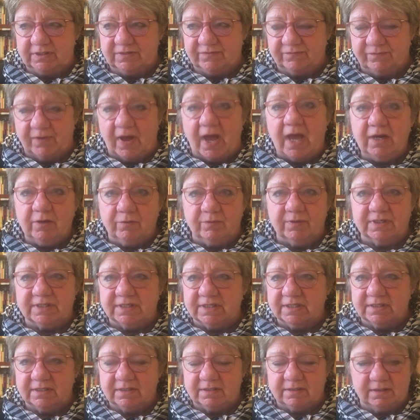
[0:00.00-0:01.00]
virus
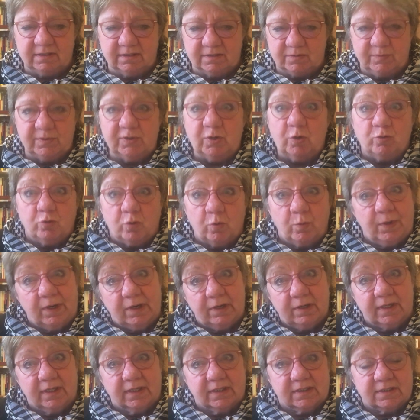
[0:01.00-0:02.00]
is we don't know
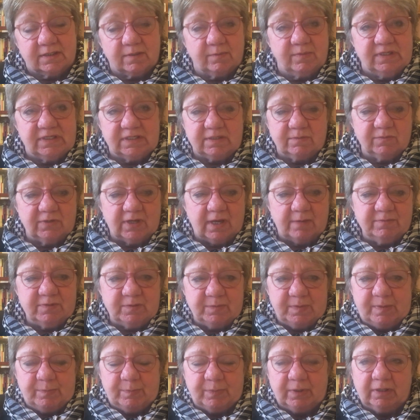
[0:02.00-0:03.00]
where it is. I mean, sometimes
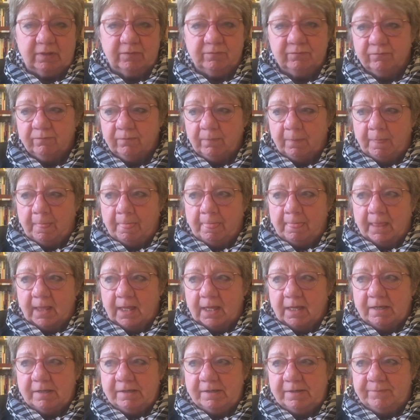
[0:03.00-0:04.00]
people
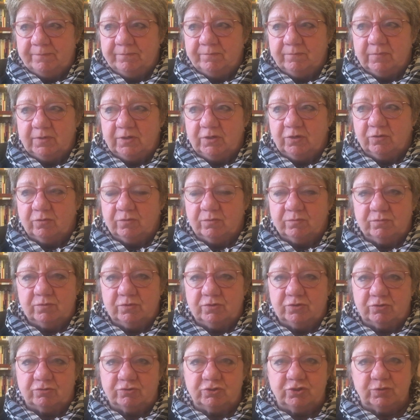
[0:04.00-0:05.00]

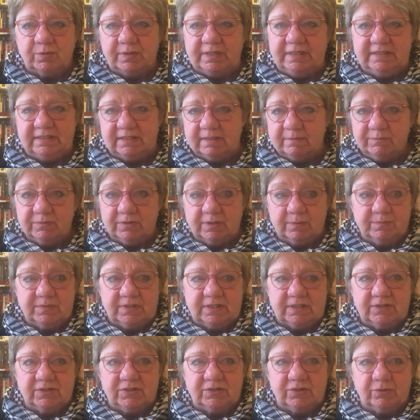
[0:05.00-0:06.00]
don't show any symptoms.
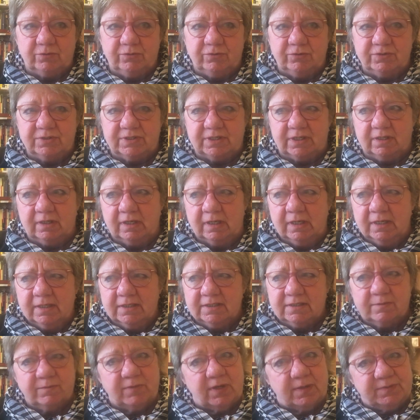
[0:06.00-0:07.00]
And so there's
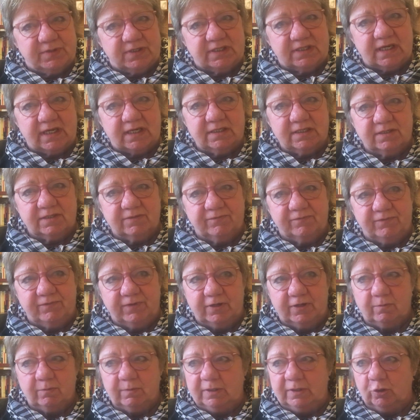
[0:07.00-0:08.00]
sometimes a sense of
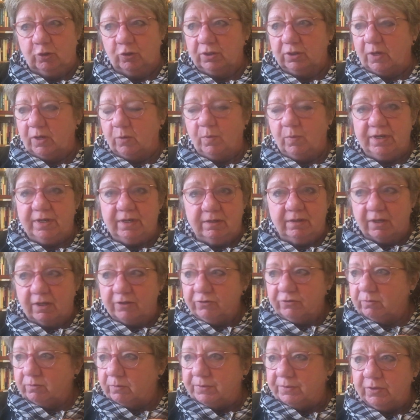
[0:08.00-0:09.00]
fear. We look at one
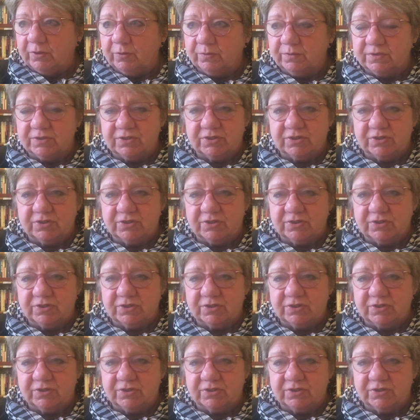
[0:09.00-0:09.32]
another when we go to the